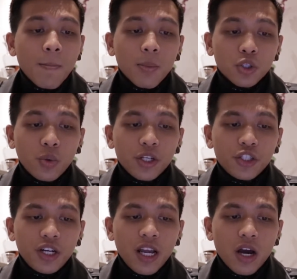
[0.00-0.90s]
Motorway
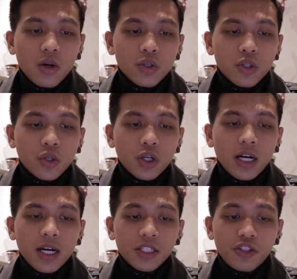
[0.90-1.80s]
journey are
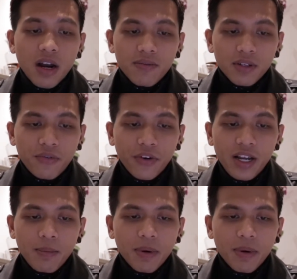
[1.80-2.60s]
also travel free,